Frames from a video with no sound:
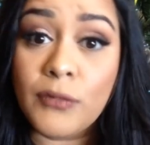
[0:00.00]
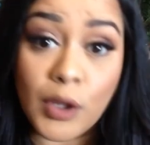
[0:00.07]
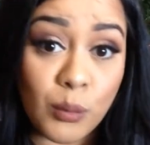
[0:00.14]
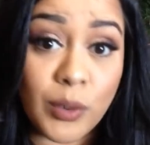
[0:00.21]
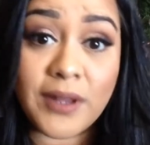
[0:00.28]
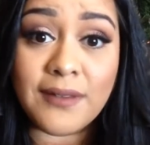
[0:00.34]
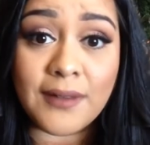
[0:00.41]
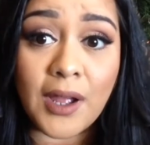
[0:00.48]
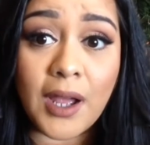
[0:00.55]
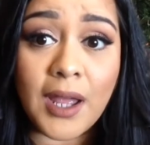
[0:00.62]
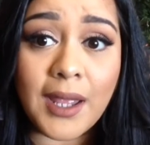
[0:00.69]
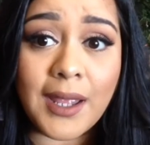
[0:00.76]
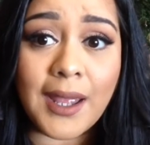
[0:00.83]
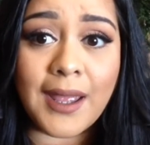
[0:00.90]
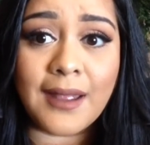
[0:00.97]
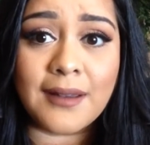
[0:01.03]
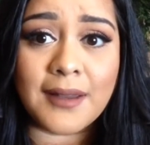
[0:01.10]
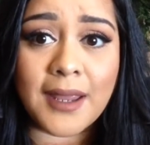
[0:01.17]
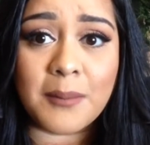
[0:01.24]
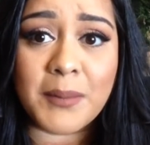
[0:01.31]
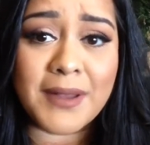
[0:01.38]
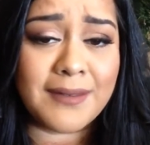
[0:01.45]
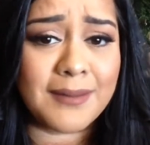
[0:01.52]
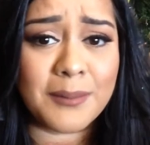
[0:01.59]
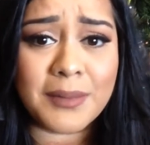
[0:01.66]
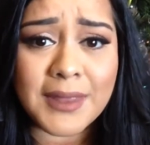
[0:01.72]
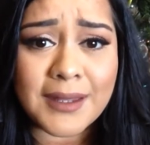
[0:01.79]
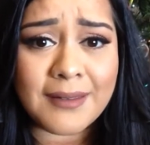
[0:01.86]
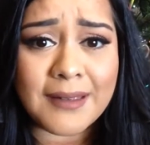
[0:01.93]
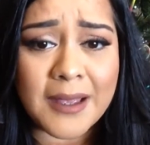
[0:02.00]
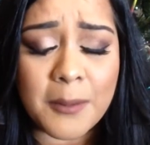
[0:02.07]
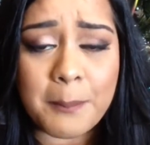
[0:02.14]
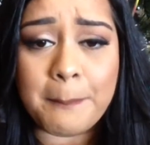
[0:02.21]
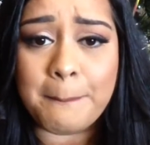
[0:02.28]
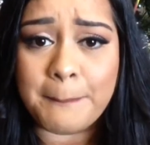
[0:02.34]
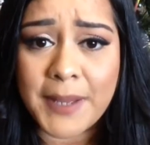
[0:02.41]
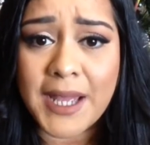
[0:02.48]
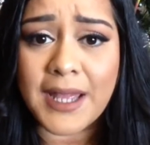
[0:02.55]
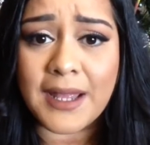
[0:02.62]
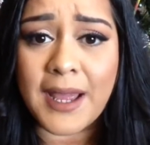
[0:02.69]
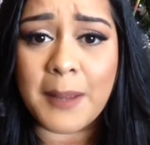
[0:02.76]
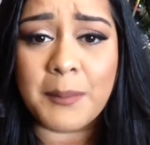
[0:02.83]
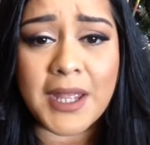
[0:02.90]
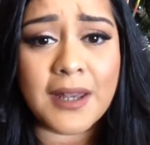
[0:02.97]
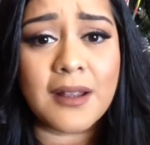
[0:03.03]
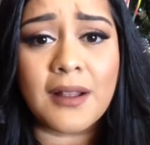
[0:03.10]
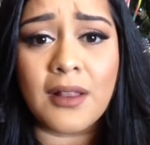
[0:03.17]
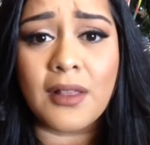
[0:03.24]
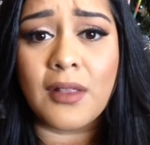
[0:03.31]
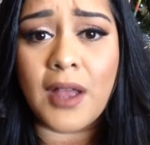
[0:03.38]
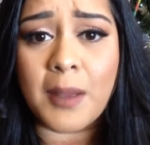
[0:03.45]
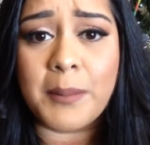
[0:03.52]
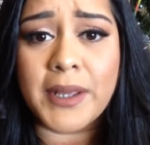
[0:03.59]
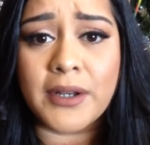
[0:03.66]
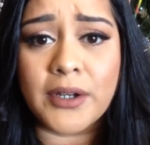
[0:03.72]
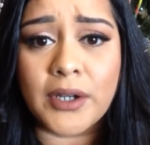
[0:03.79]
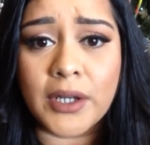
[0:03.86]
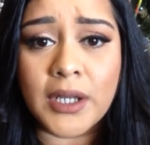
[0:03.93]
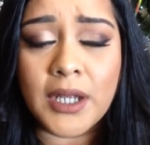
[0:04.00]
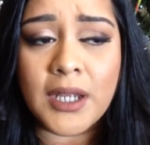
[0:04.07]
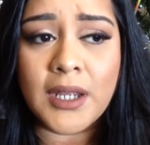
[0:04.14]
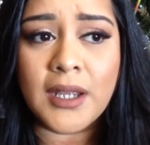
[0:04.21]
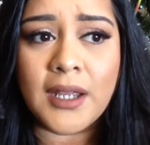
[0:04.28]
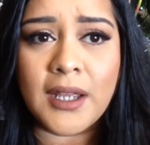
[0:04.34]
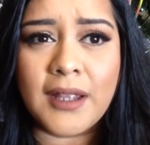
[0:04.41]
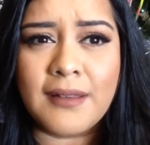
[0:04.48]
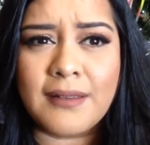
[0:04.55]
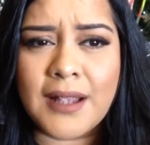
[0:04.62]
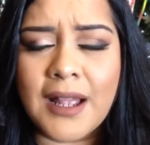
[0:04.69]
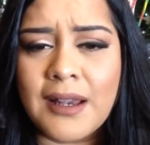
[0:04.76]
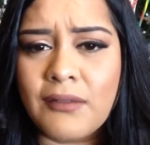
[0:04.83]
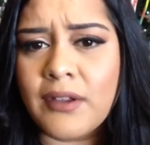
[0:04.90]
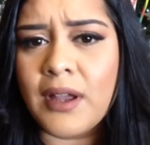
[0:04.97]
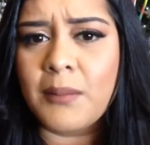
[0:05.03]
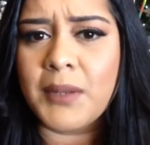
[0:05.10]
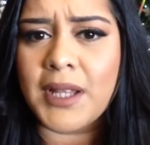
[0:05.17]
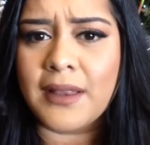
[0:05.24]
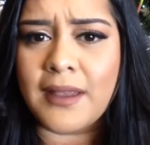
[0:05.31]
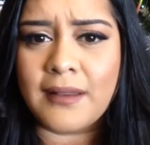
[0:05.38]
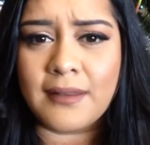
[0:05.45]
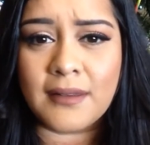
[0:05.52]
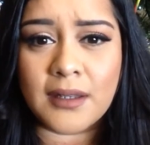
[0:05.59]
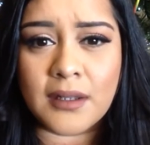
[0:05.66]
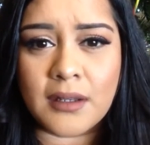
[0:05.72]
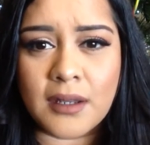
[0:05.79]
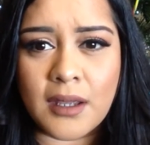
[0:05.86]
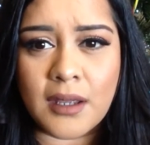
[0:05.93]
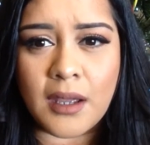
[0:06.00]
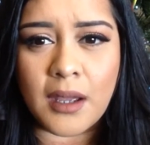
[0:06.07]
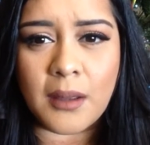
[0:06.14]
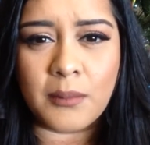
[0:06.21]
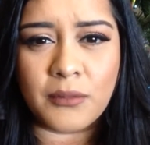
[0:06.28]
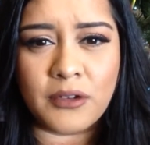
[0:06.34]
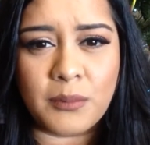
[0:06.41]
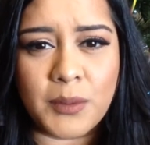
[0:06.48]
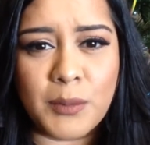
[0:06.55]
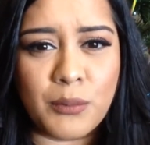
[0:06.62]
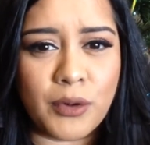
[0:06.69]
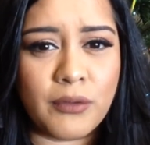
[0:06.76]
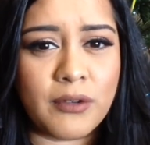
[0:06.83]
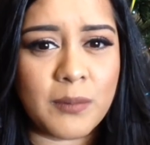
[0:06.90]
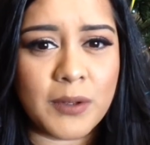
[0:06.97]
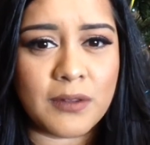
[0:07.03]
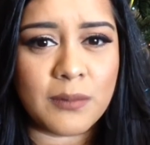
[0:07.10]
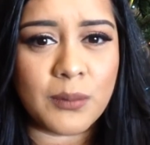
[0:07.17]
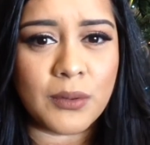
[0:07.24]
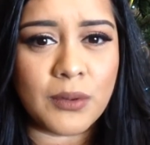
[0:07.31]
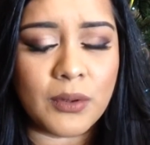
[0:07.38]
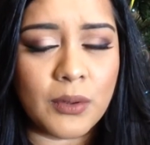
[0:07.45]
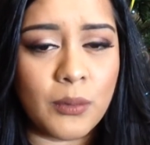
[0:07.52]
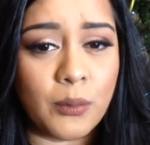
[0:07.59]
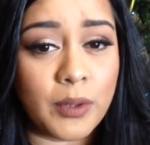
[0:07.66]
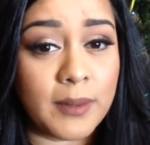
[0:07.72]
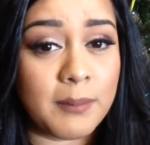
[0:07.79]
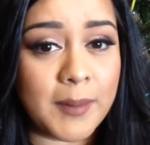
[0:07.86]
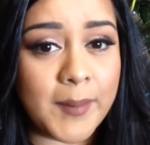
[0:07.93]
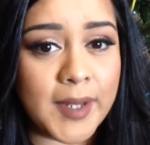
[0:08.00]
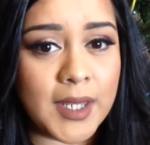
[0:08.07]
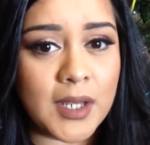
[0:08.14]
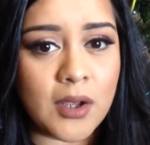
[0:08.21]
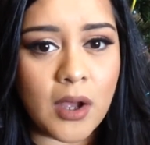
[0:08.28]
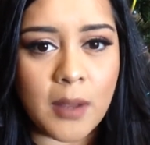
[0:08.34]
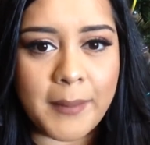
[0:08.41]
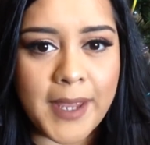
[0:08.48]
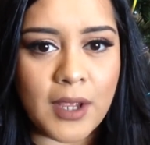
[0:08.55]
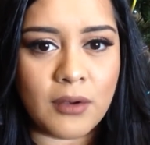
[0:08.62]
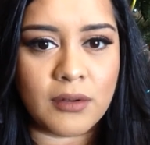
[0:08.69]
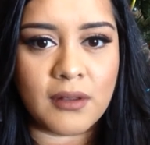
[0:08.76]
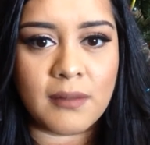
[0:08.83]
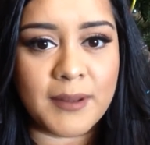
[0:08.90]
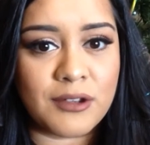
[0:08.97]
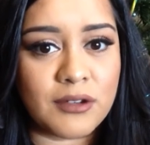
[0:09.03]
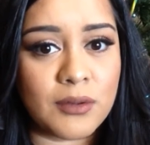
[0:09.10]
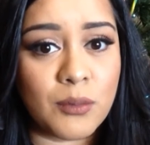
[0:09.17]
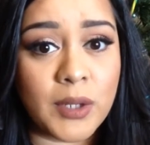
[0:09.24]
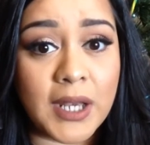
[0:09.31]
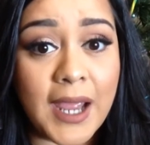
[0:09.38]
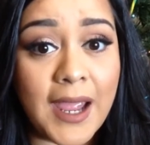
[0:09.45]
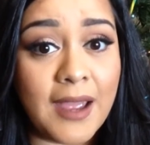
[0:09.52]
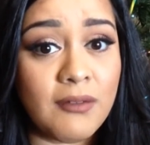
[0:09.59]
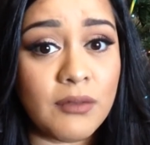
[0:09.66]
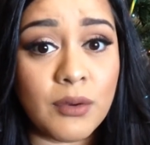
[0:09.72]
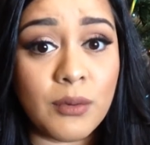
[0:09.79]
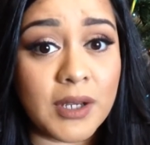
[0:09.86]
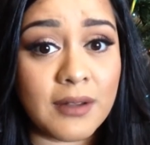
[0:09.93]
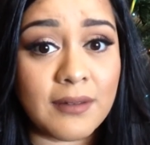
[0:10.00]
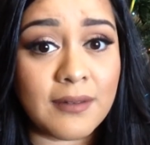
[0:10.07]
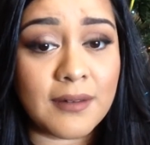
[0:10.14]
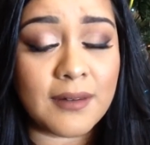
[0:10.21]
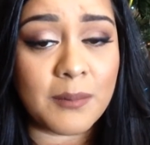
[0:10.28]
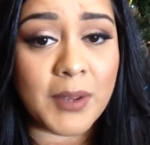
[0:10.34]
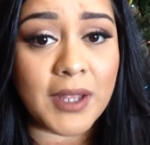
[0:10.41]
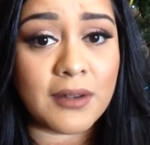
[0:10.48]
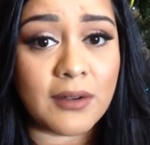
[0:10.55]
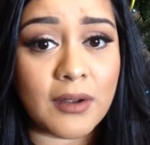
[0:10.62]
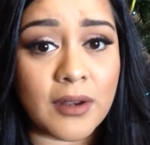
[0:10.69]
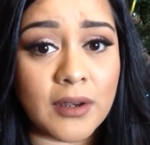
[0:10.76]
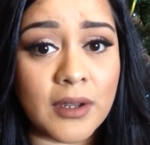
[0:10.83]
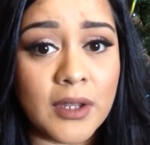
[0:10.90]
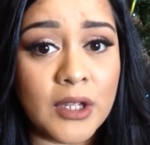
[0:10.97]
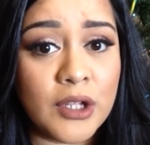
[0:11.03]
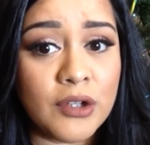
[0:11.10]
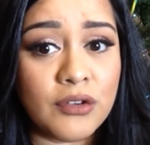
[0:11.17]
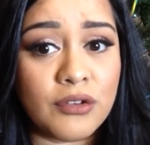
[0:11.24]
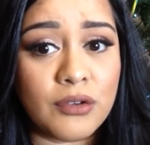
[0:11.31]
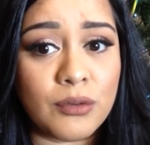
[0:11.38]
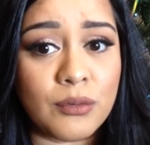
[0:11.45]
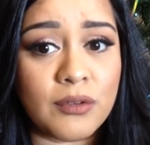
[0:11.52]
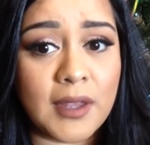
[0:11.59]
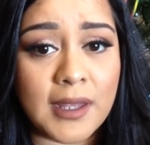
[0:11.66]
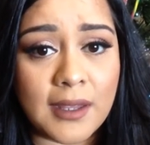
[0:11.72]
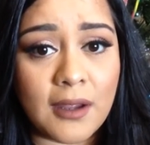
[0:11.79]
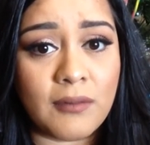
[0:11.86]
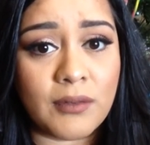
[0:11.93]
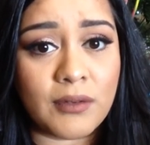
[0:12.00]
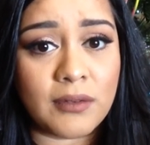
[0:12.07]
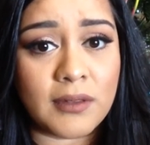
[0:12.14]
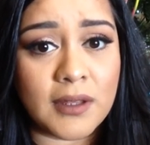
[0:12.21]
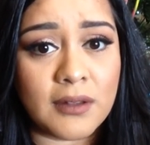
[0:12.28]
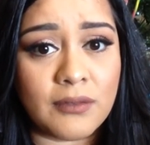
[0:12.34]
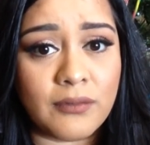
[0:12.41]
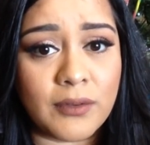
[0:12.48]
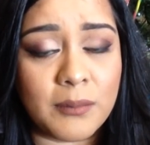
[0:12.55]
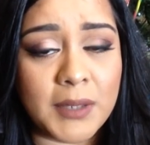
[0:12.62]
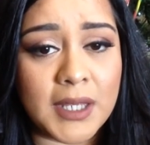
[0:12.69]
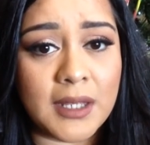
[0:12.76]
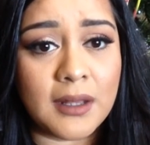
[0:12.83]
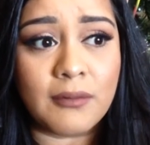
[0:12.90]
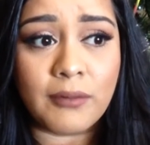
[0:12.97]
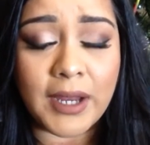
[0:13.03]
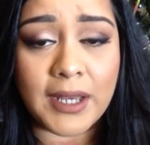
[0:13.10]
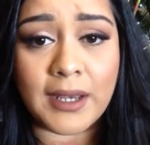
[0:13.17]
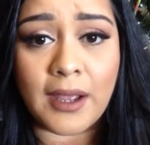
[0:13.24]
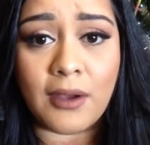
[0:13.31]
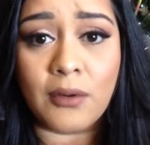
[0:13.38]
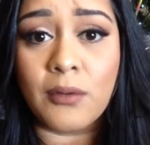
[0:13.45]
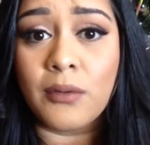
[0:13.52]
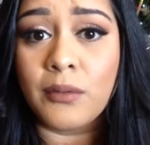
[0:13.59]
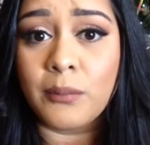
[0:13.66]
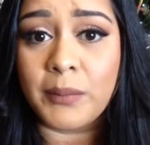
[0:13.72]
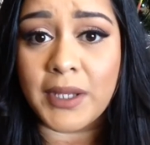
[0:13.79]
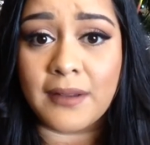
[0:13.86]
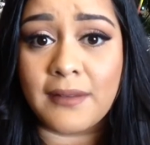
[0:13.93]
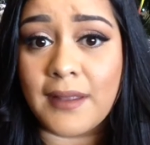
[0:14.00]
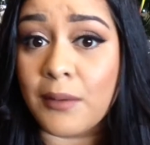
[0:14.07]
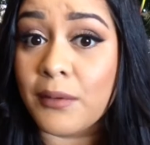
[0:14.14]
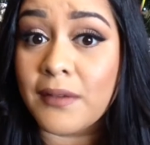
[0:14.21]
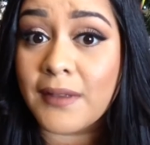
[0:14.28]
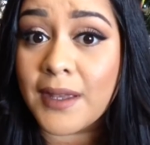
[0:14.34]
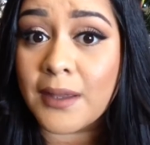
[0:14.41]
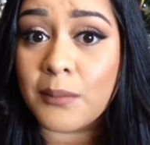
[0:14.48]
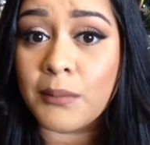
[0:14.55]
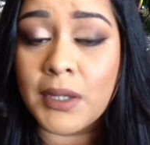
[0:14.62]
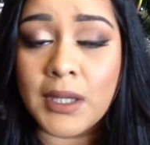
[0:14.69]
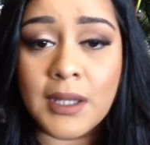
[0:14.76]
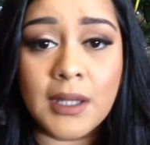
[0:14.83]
was not, and I messed some things up, but I'm getting a lot better. It's kind of taught me a lesson to be more responsible with my money on my own, especially when I have no one else to depend on to take care of those things for me right now, because that was him